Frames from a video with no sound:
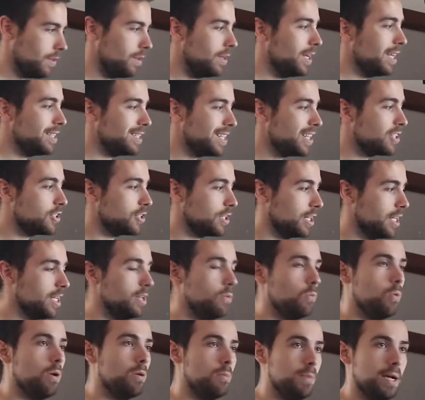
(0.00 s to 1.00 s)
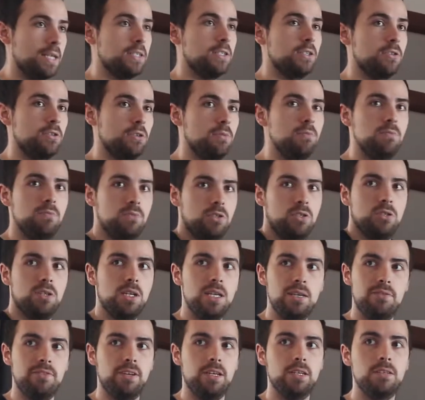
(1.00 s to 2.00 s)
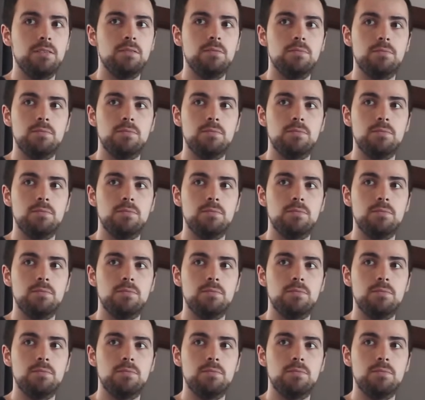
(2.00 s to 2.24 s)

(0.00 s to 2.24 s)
Essentially, one master trump, just leave it.